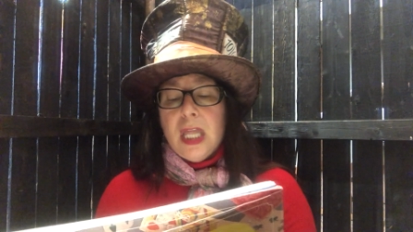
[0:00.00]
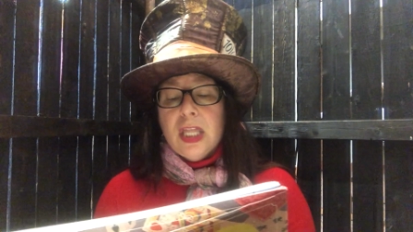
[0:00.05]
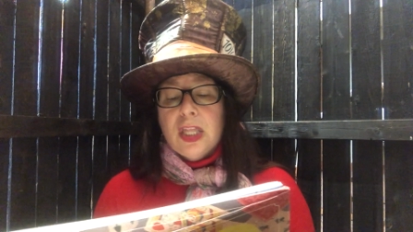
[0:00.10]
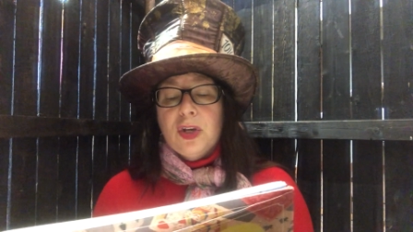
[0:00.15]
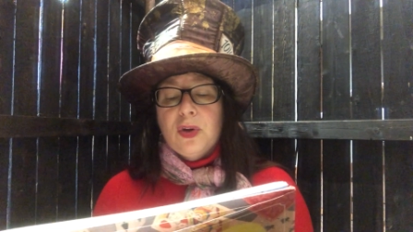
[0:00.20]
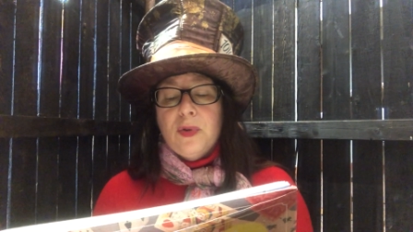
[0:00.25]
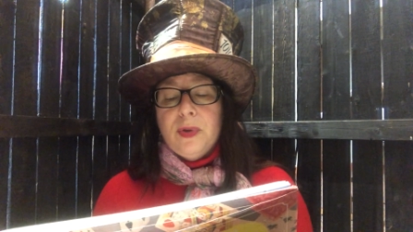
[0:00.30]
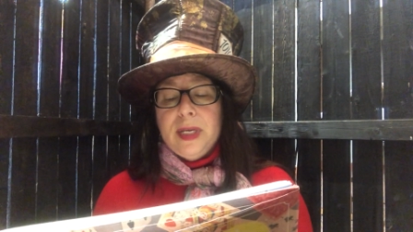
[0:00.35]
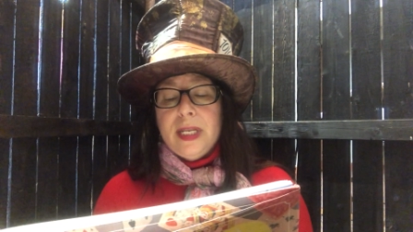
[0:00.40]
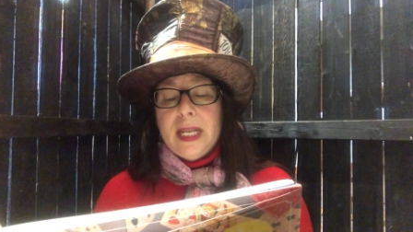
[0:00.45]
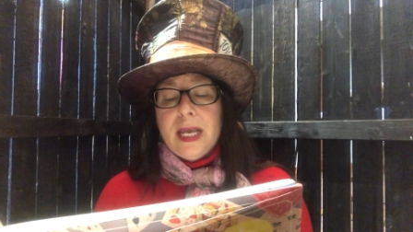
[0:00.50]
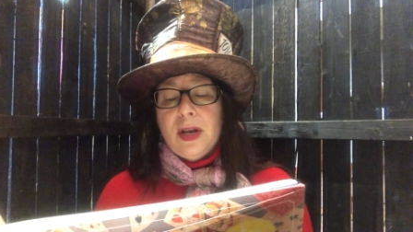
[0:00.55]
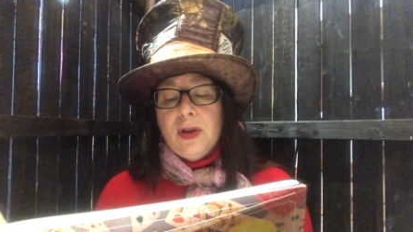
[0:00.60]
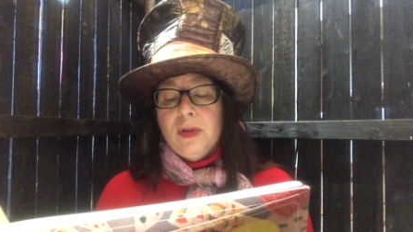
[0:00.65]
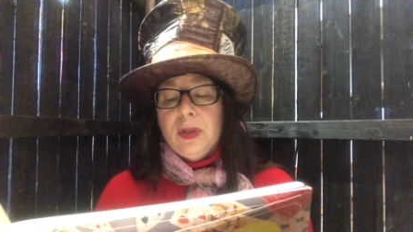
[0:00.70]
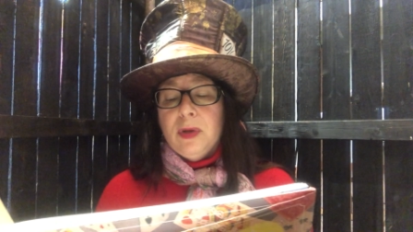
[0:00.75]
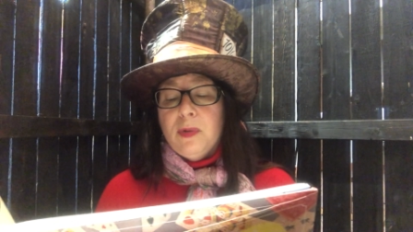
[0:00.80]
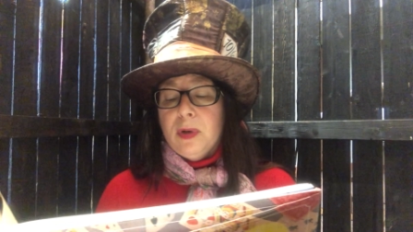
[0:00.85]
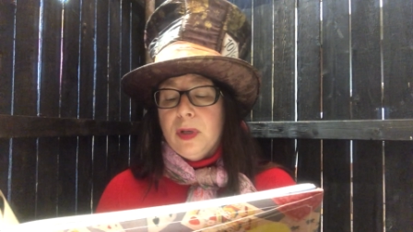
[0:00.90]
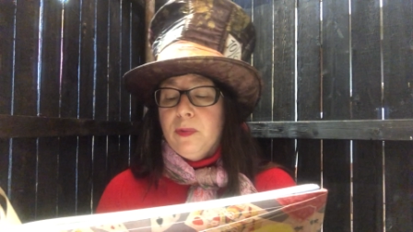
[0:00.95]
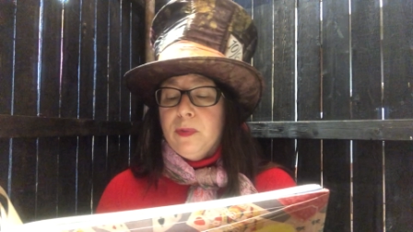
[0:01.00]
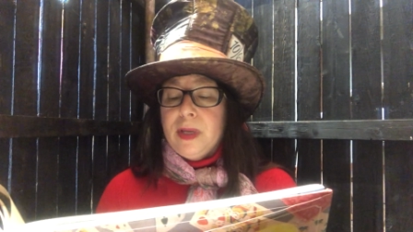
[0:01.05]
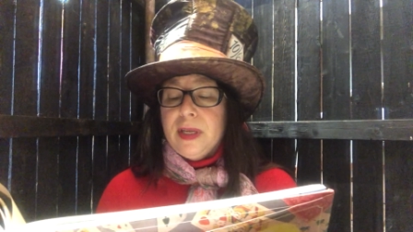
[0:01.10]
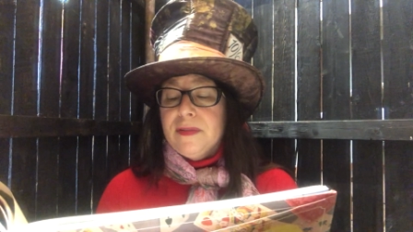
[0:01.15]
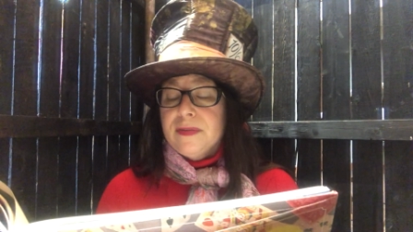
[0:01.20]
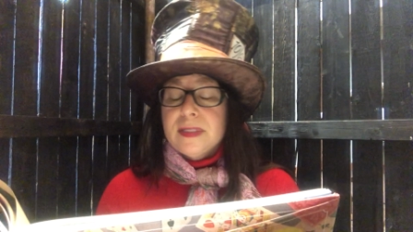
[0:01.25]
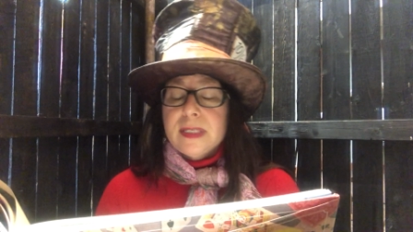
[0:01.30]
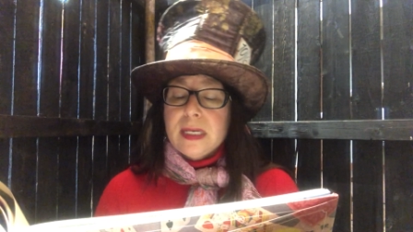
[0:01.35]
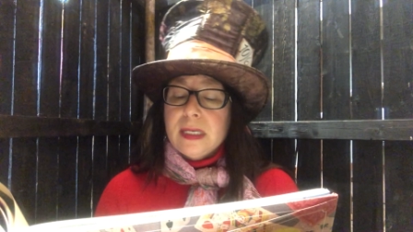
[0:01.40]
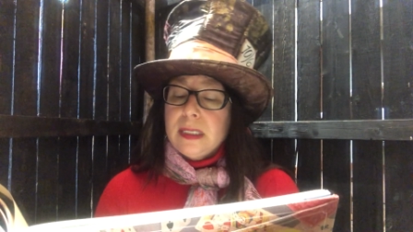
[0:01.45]
The queen had only one way
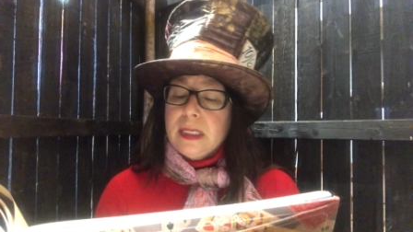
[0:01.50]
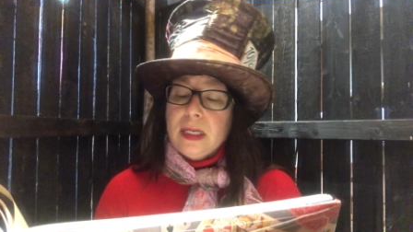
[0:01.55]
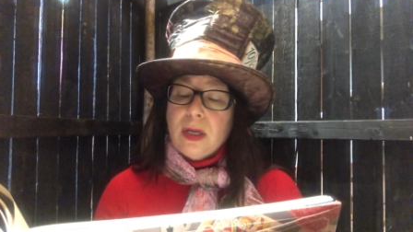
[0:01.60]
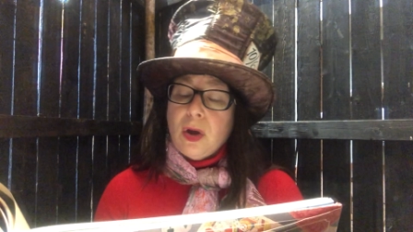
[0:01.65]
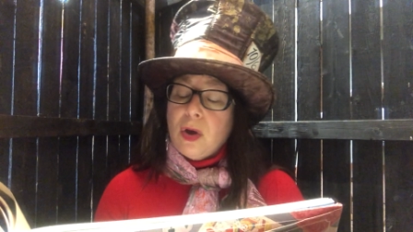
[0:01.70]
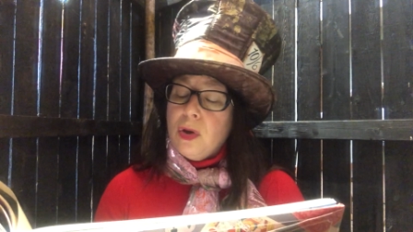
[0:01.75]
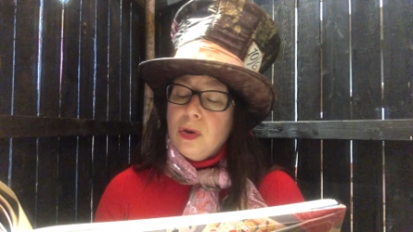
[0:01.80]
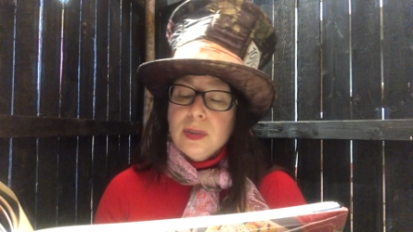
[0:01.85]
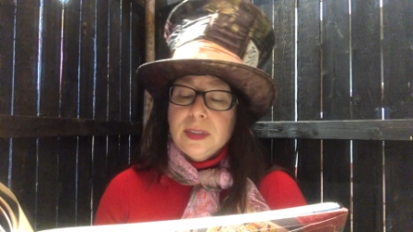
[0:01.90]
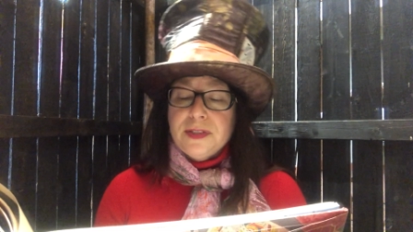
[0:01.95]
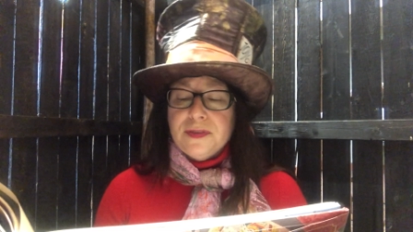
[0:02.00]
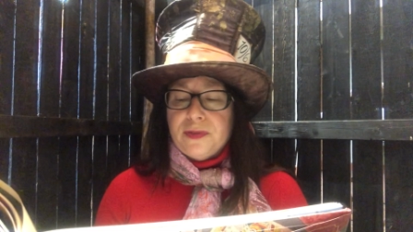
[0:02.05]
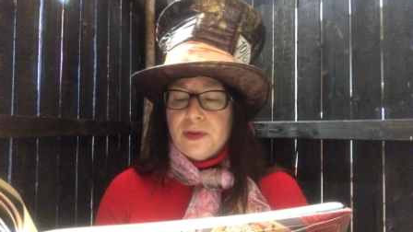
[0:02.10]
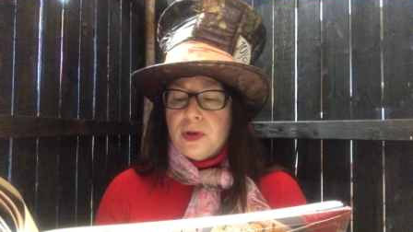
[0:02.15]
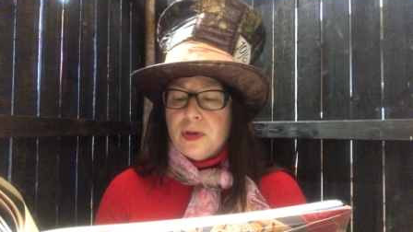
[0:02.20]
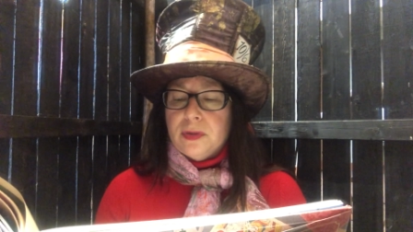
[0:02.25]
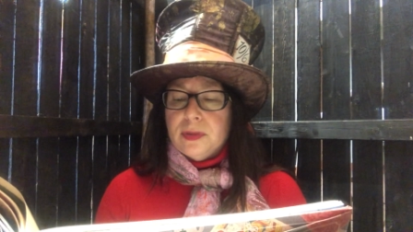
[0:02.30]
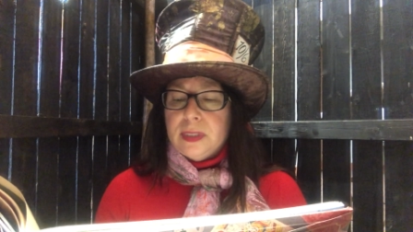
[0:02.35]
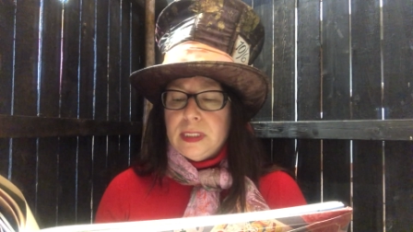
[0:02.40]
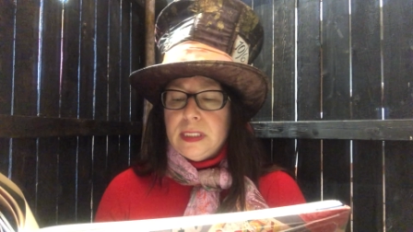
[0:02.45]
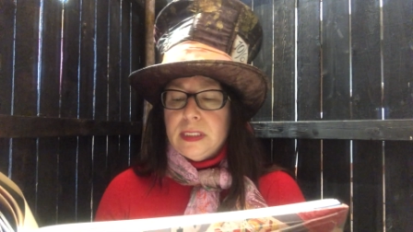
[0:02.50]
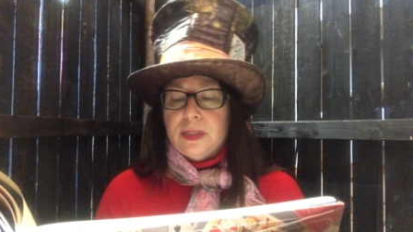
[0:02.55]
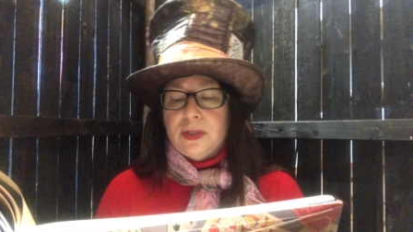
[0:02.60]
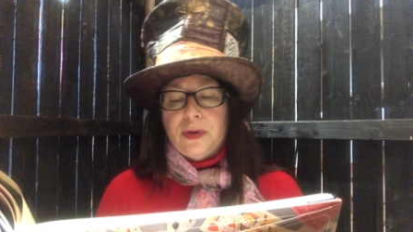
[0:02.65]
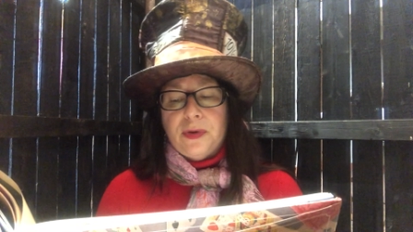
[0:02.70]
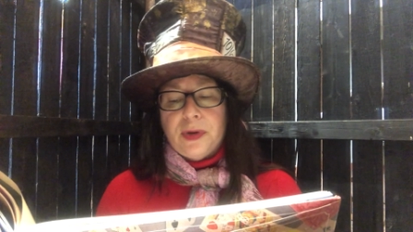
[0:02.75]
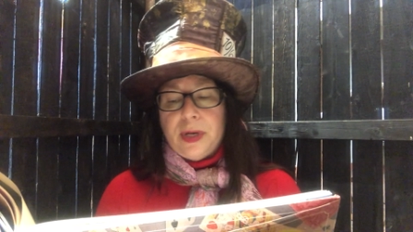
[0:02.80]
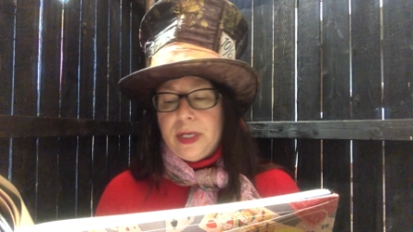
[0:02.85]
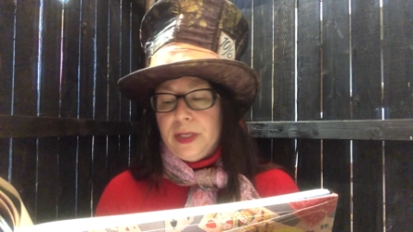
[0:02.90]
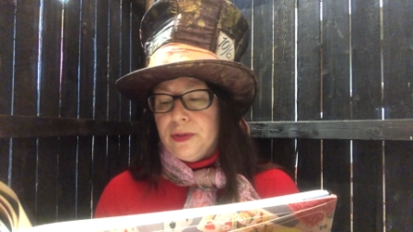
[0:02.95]
of settling all difficulties,
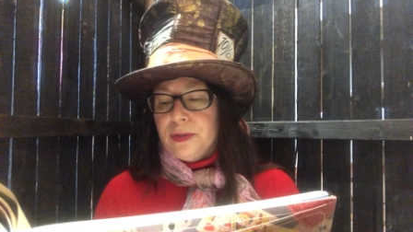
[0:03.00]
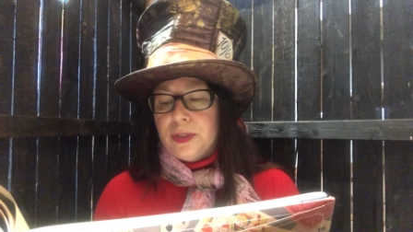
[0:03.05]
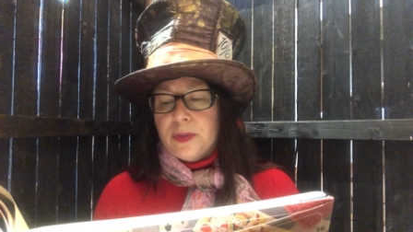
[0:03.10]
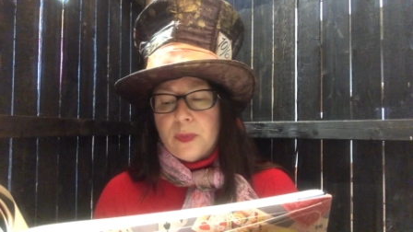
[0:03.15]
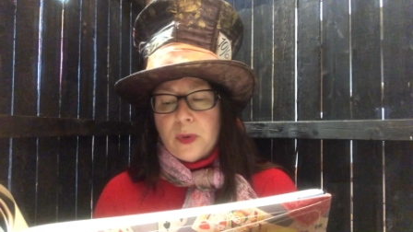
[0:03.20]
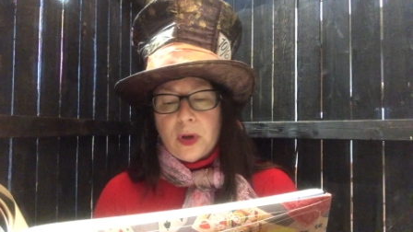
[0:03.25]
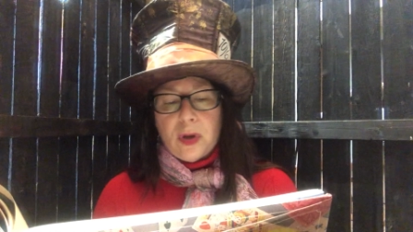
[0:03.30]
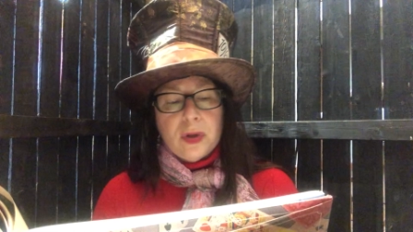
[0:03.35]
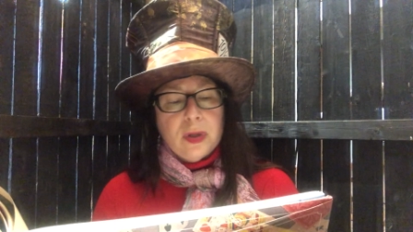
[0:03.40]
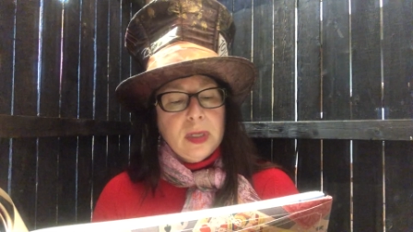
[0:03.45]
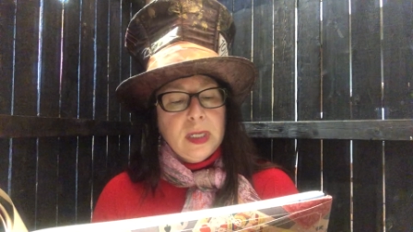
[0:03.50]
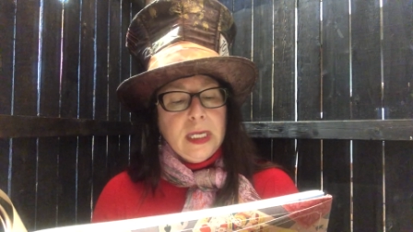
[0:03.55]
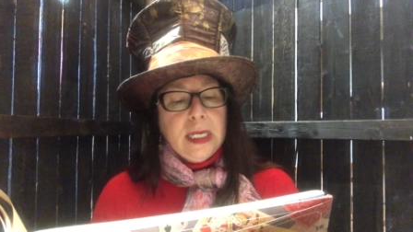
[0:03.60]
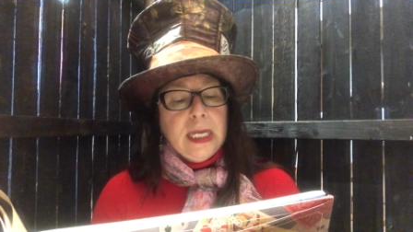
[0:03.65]
great or small.